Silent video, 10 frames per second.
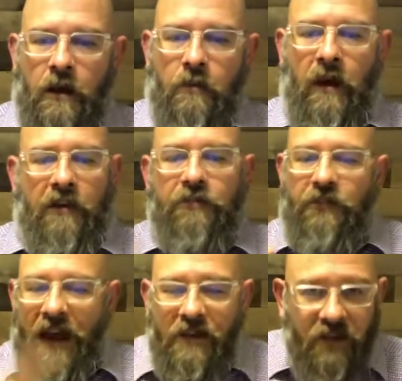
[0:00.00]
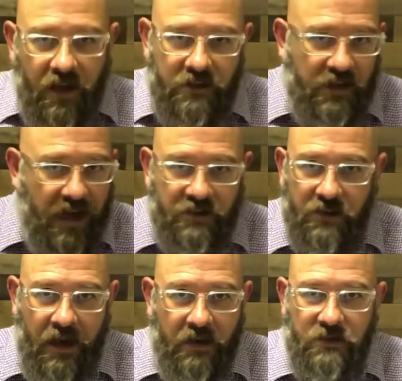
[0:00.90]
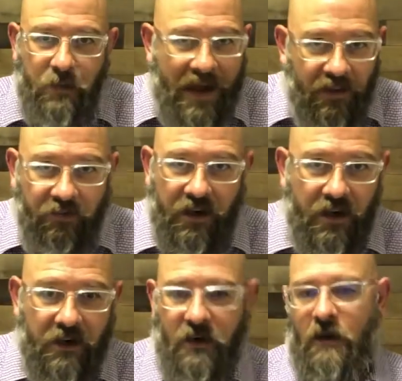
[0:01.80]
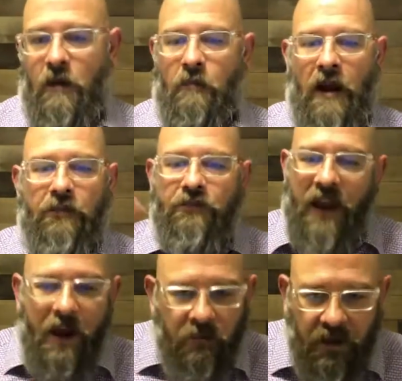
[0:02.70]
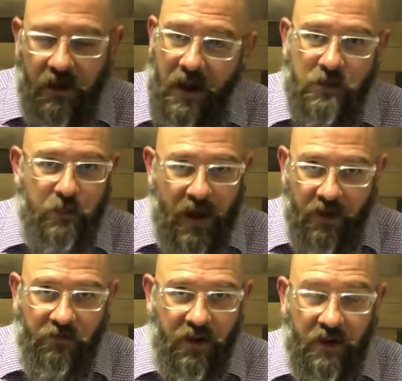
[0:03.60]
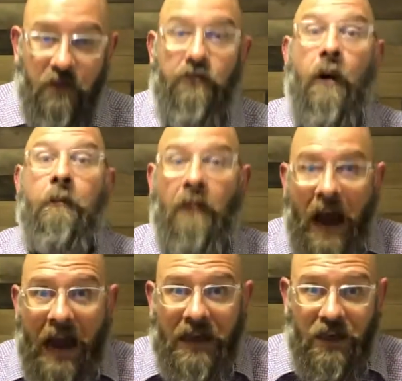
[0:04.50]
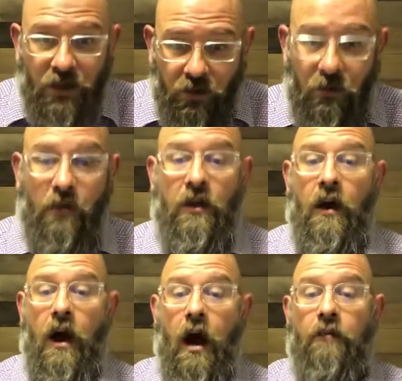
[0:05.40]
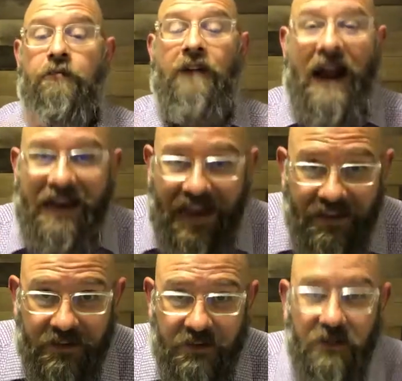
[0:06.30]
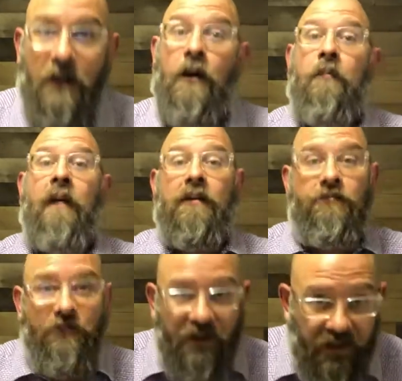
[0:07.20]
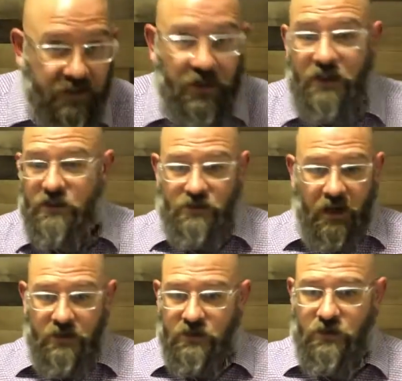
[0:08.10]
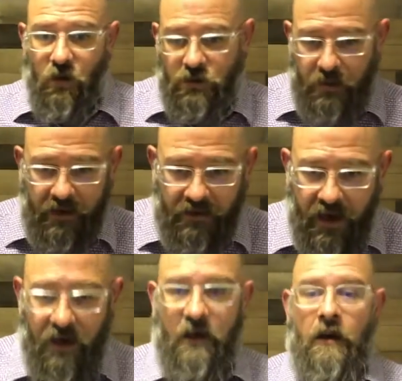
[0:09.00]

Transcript: My faith has benefited. My family has benefited from my EQ growth. Our finances, my fitness, I just told you about that.